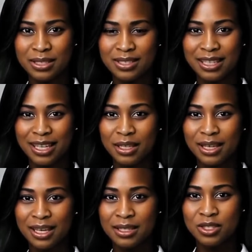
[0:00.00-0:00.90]
make
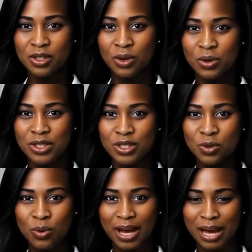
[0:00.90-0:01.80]

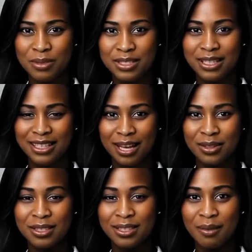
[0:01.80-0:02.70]
banga with this
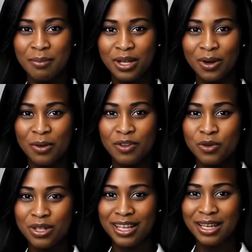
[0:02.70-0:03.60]
scenting
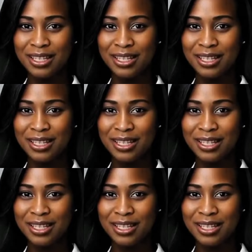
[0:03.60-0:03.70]
leaf